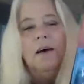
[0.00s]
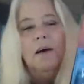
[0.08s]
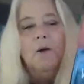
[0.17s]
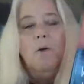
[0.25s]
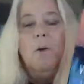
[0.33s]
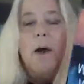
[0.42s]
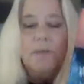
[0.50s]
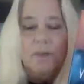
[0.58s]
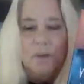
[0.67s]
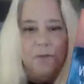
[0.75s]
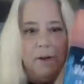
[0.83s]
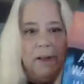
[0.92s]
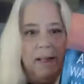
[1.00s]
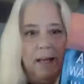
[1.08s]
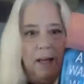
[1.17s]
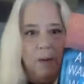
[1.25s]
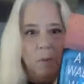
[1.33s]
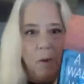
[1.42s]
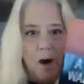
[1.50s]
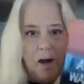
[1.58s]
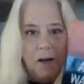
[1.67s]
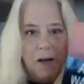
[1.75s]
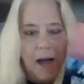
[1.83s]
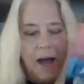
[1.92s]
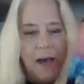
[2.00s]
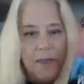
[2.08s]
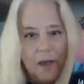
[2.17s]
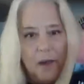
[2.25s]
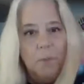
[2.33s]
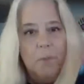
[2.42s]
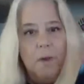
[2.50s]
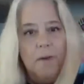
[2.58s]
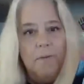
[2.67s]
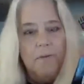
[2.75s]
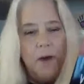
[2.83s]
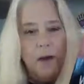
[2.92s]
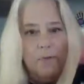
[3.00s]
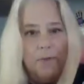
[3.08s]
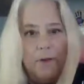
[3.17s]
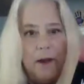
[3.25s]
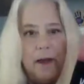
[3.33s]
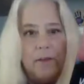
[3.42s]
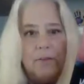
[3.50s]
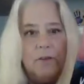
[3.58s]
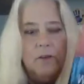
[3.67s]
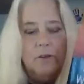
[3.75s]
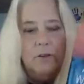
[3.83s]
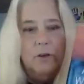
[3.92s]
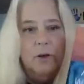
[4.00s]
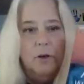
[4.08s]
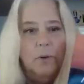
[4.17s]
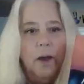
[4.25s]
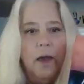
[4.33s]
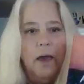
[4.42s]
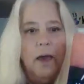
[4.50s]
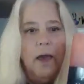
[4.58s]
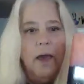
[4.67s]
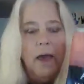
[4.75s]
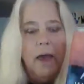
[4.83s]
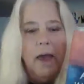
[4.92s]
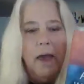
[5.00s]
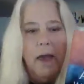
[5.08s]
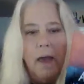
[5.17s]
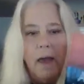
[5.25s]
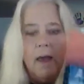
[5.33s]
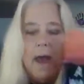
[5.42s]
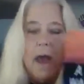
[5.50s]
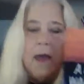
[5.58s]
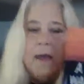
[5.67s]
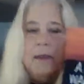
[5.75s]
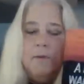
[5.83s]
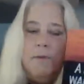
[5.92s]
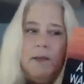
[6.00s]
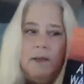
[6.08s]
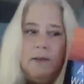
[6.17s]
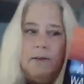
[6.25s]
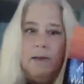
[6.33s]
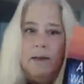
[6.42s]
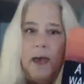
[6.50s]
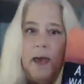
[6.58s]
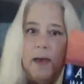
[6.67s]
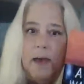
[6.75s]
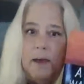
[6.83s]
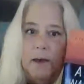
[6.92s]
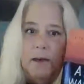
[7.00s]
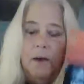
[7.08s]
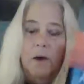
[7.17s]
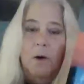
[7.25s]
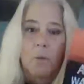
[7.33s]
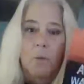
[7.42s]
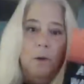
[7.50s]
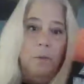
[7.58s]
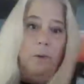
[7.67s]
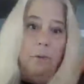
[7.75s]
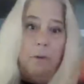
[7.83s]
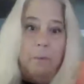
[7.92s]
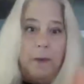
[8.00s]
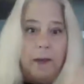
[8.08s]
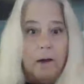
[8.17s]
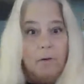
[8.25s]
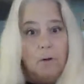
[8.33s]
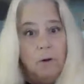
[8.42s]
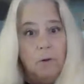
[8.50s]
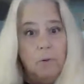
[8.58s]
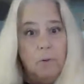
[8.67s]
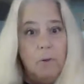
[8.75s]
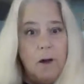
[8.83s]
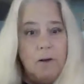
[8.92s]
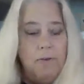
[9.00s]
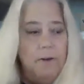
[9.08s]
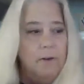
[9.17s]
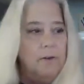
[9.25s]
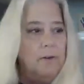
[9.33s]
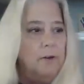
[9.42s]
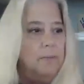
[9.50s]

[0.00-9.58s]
quest for clean water, I thought it would be fun for us to do an activity today where we will make our own water filter.